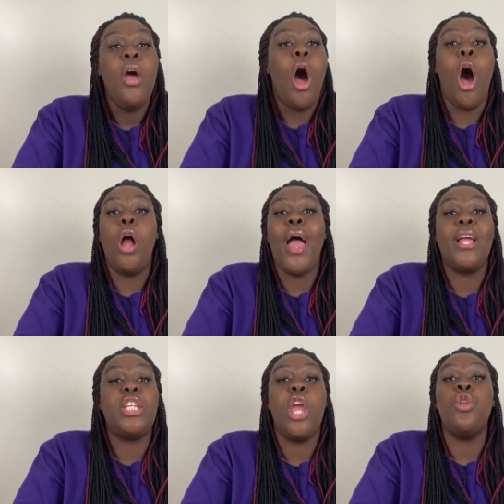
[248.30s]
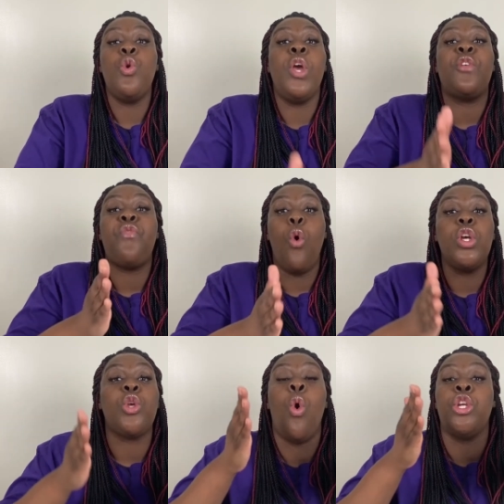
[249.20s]
All I can tell you to do is
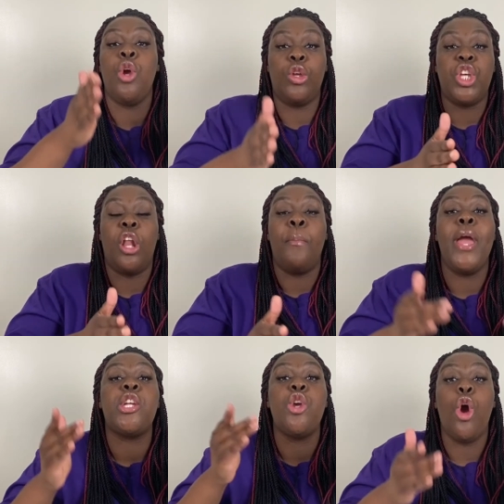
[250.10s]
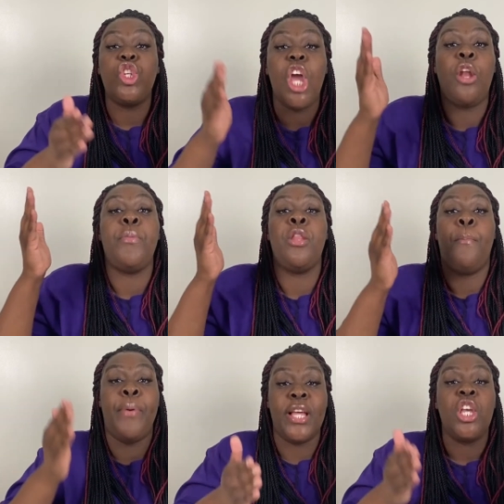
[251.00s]
focus on your channel. Make your channel be the
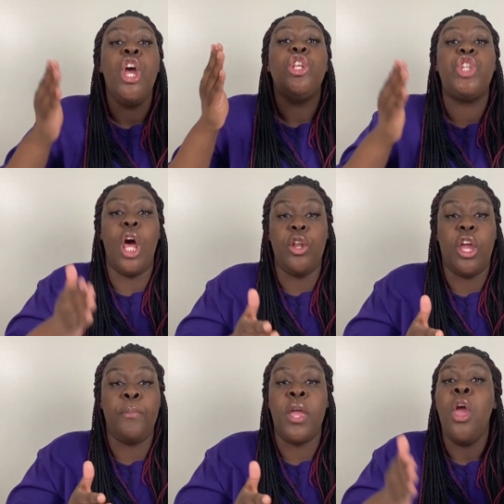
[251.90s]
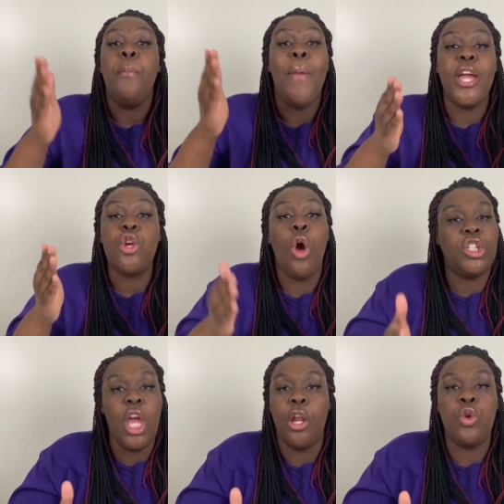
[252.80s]
best channel that can be. Make your
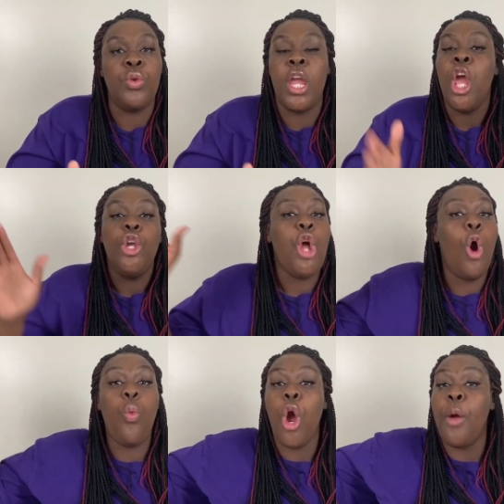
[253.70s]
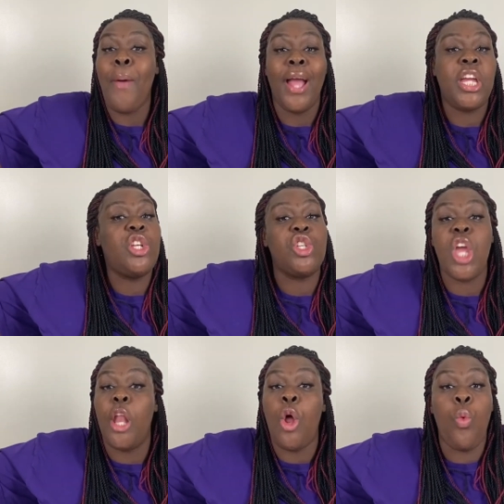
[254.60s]
channel unique. Don't worry about Keisha's
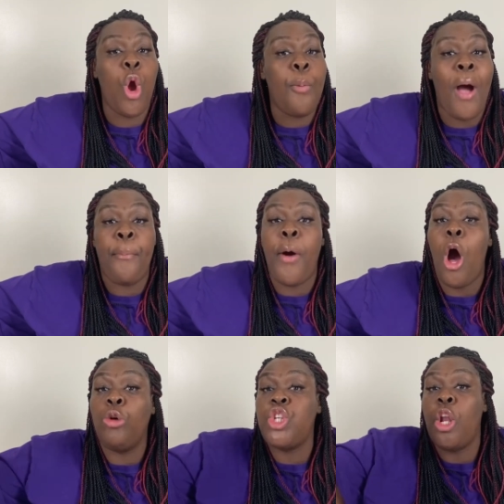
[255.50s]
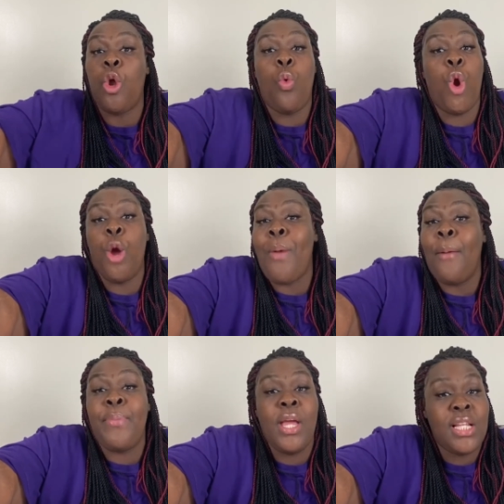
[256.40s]
channel. Don't worry about Paul's channel. Don't worry
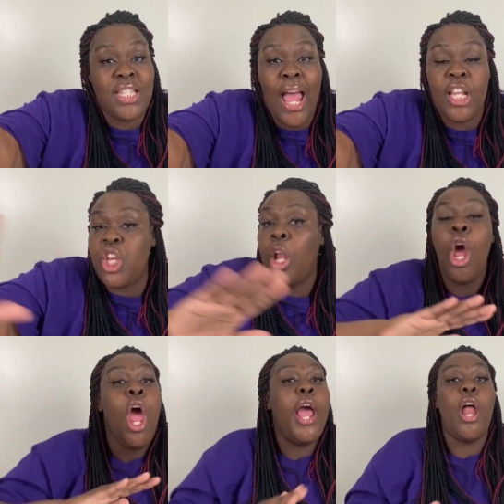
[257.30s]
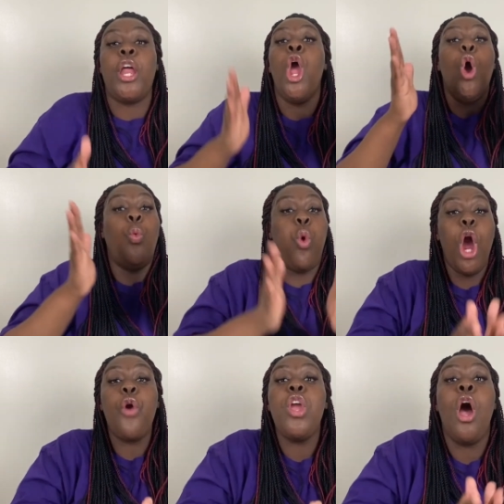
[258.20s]
about Bill and Sandy's channel. You know,
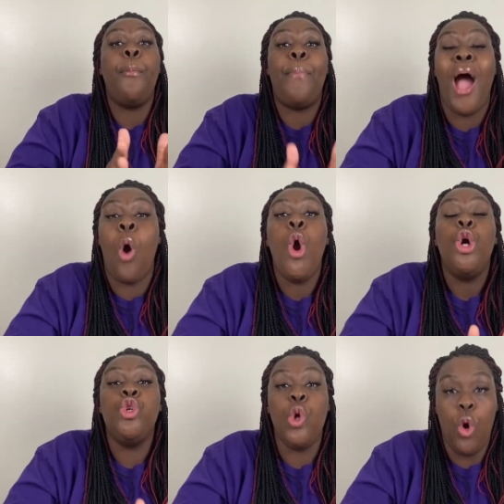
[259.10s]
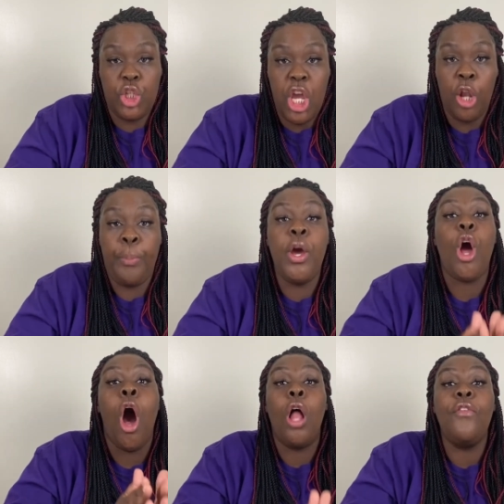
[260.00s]
worry about your channel. Put
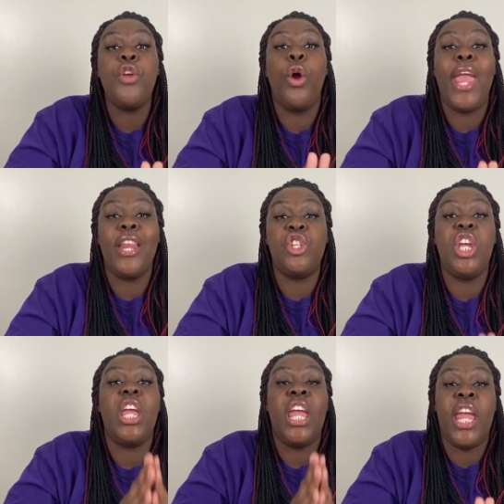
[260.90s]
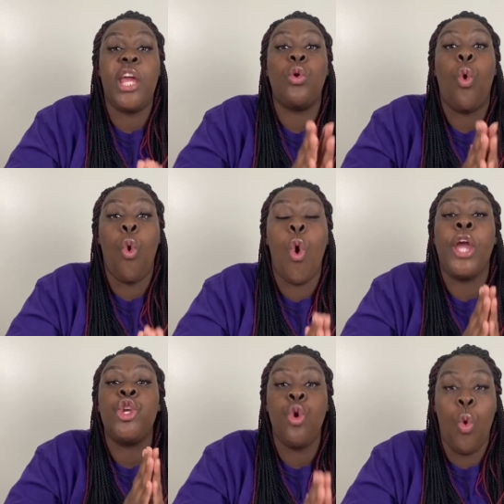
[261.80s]
all of your energy in on your